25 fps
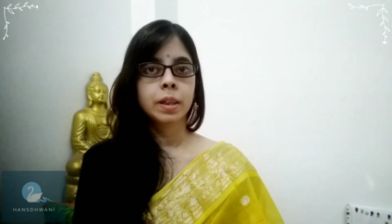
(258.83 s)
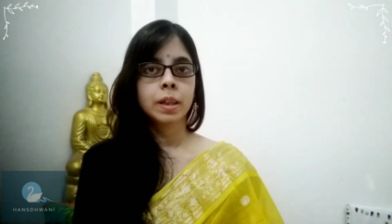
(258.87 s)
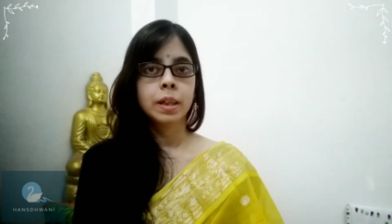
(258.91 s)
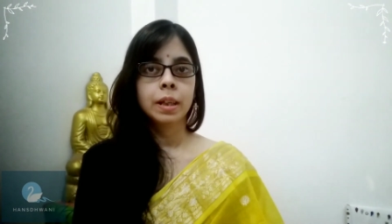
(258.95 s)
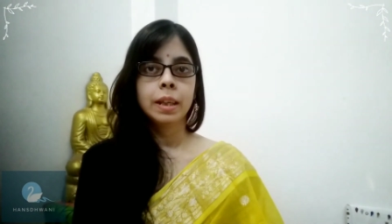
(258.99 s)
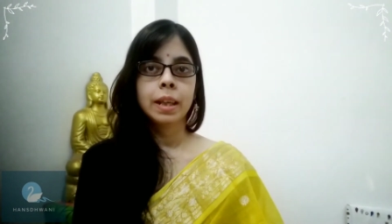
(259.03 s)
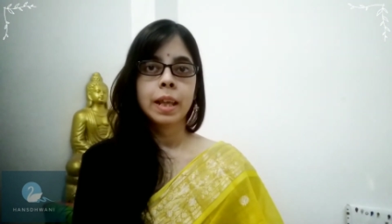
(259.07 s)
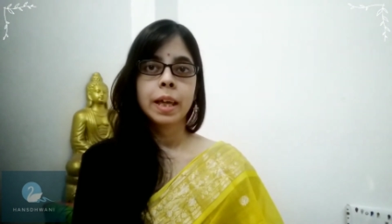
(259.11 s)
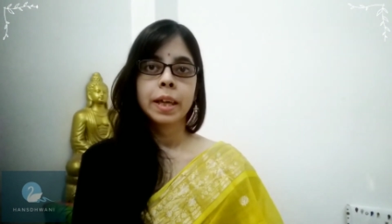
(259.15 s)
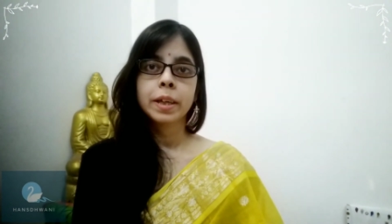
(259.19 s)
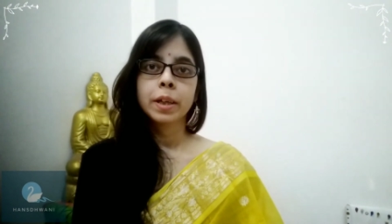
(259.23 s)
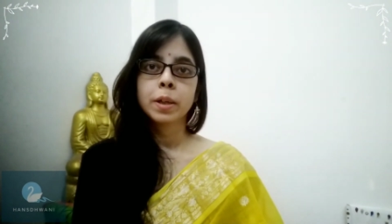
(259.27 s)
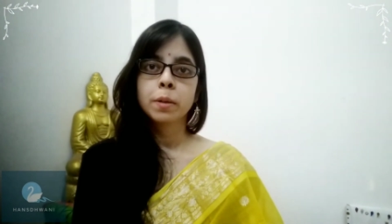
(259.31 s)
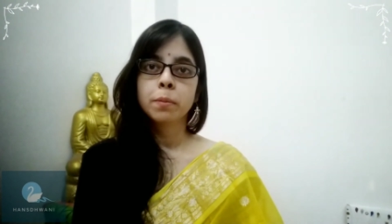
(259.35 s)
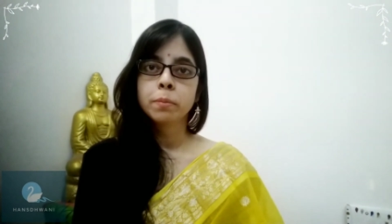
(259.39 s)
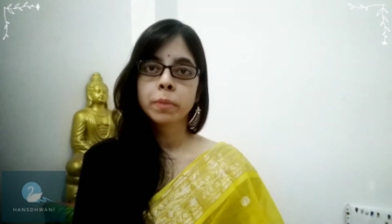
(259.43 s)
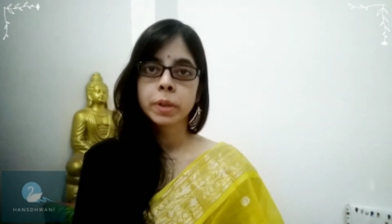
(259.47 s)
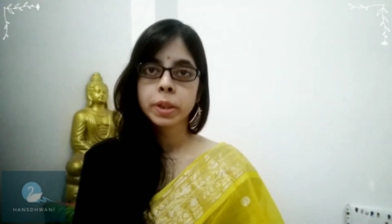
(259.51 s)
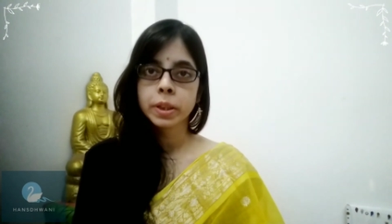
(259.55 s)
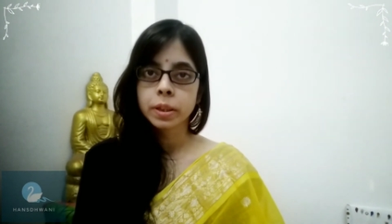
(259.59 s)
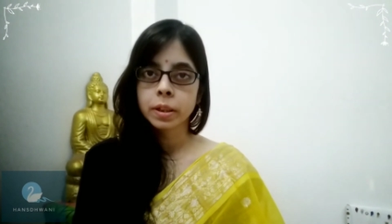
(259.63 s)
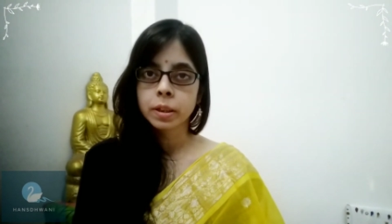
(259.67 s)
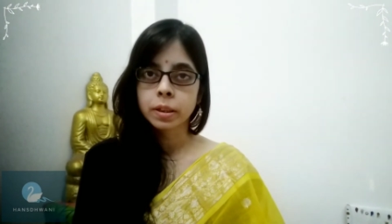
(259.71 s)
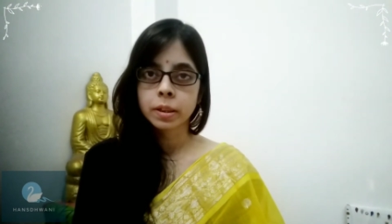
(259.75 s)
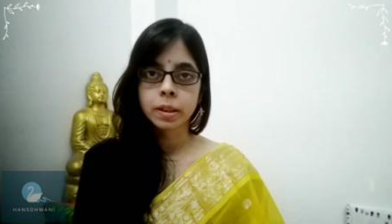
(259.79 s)
like
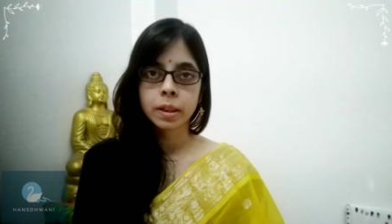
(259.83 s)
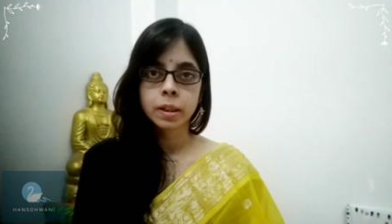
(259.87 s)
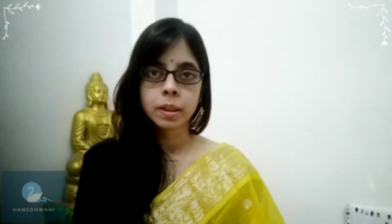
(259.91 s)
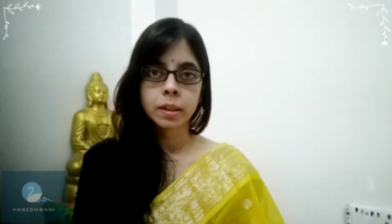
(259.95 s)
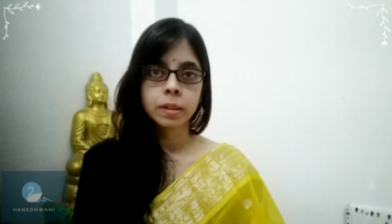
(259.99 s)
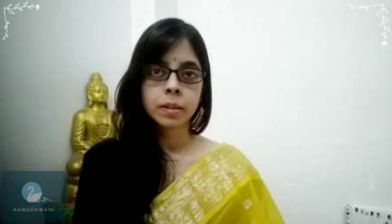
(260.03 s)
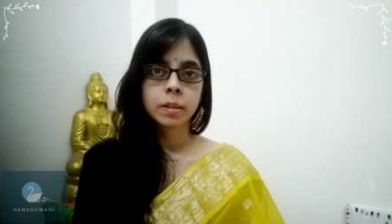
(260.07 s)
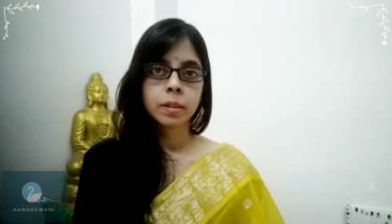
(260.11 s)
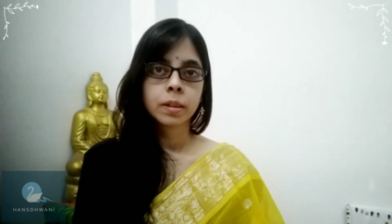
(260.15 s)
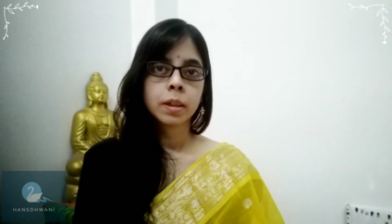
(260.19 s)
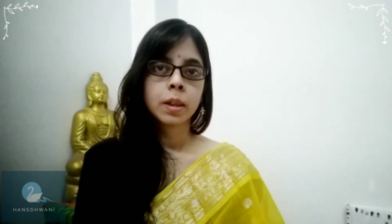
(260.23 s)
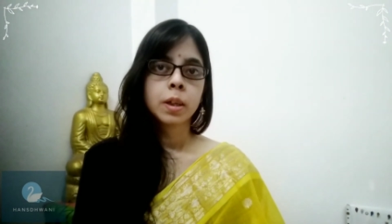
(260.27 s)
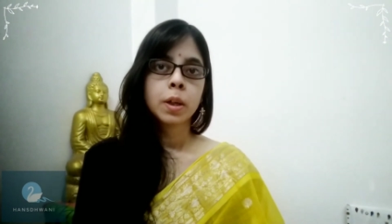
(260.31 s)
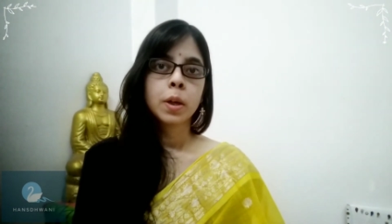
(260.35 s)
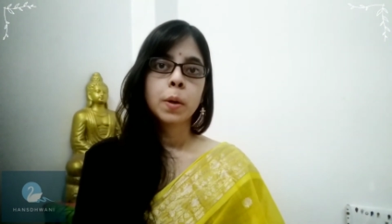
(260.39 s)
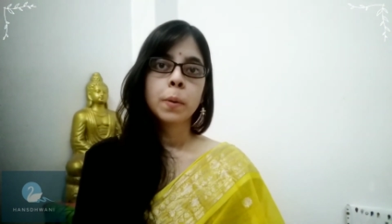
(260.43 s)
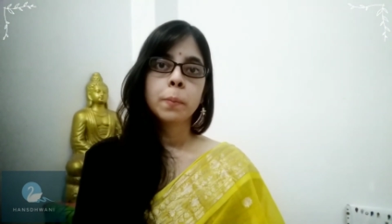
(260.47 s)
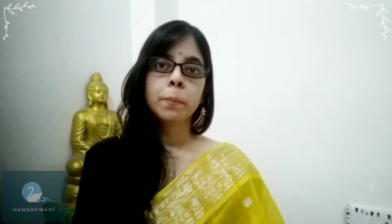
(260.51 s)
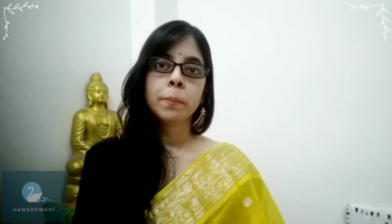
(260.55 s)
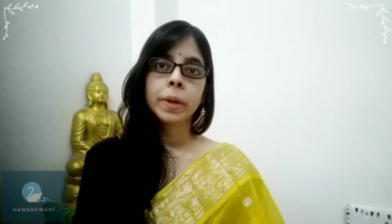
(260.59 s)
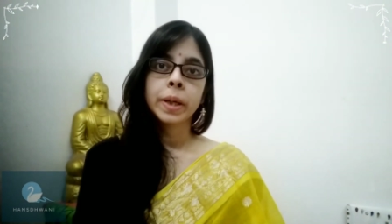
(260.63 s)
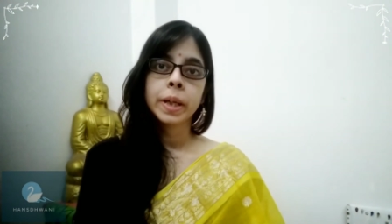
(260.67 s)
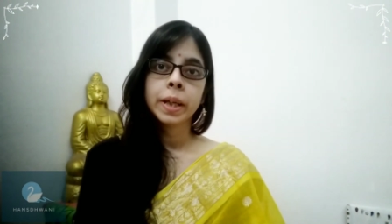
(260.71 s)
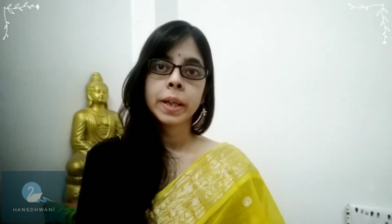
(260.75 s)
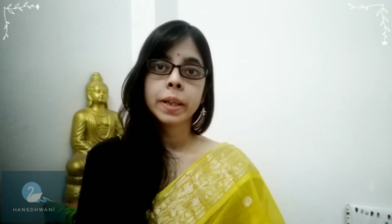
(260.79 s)
Mridanga,
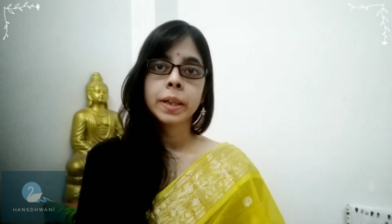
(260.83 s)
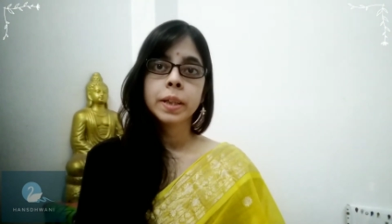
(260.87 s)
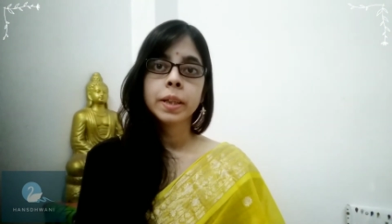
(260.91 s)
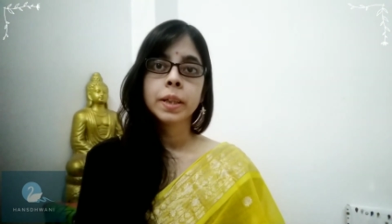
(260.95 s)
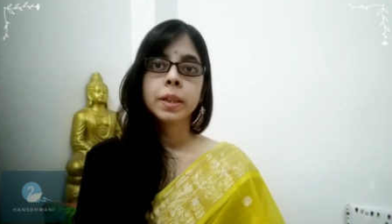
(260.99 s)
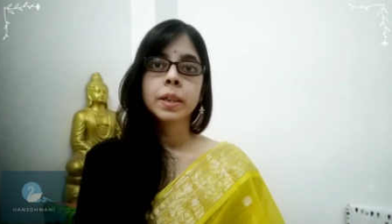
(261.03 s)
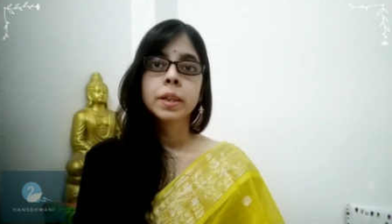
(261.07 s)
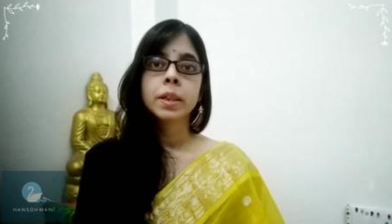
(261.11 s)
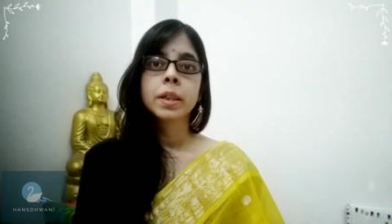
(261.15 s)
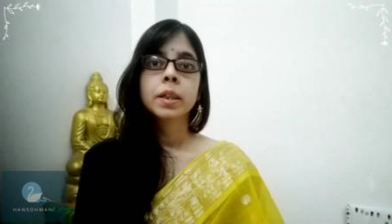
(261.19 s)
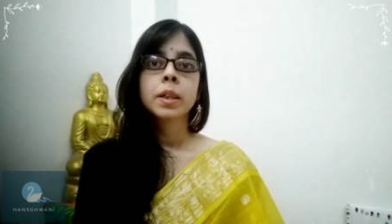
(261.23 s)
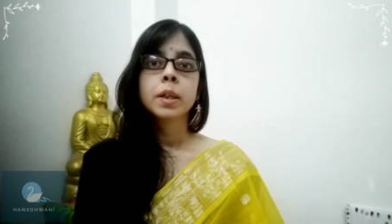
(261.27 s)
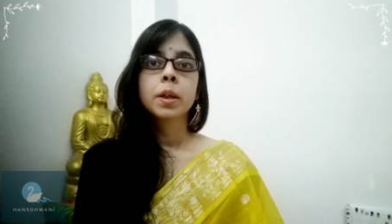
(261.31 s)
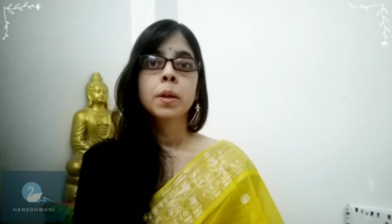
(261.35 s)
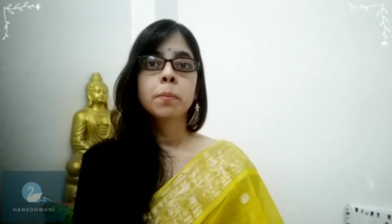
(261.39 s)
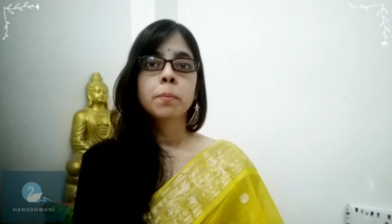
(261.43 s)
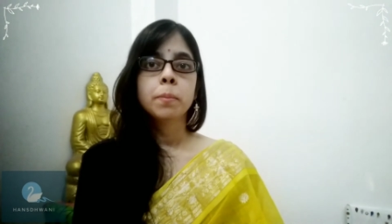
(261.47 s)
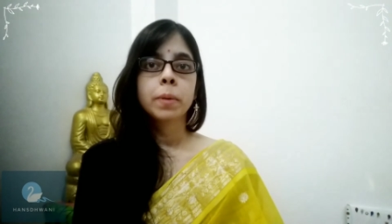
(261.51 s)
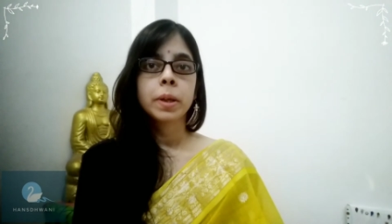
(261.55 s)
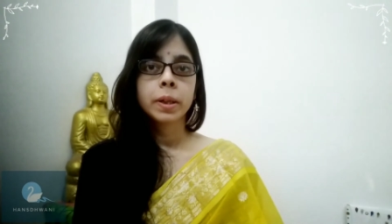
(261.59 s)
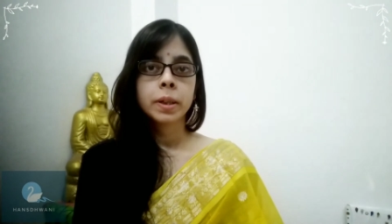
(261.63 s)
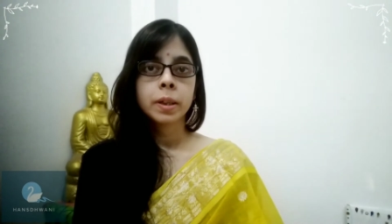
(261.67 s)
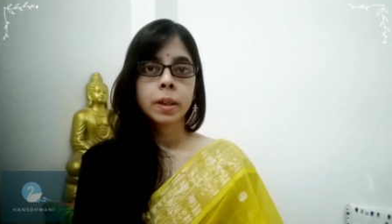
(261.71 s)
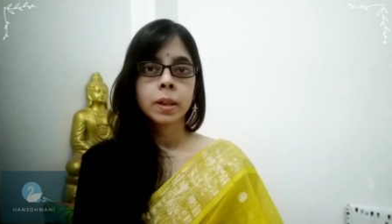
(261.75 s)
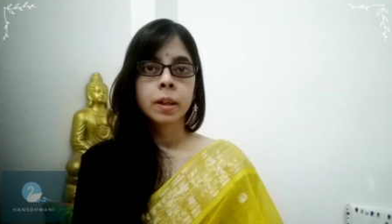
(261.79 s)
Bhedi,
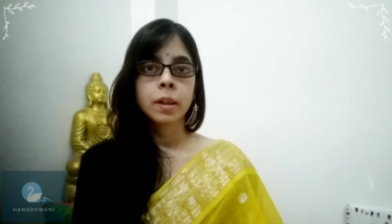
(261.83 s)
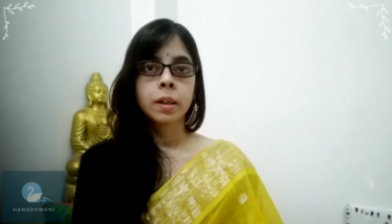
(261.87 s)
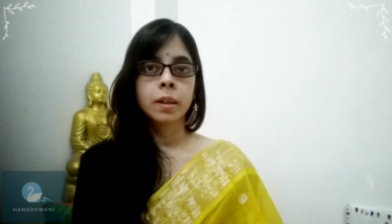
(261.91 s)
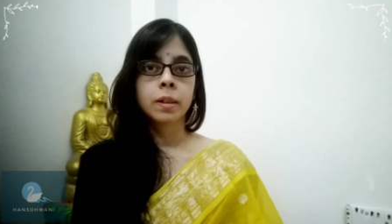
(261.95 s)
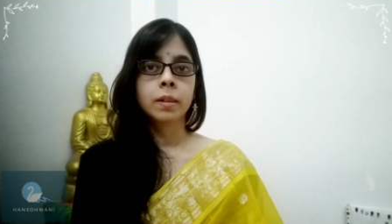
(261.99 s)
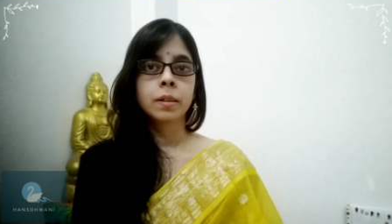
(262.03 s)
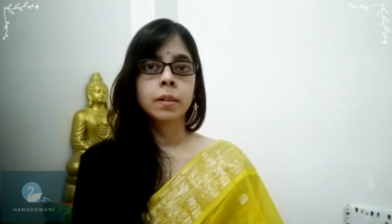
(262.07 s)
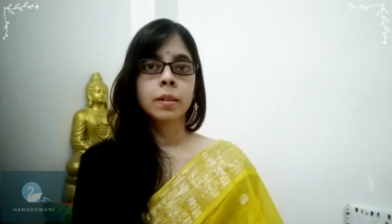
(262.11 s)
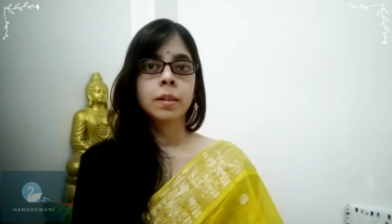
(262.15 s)
Pataha,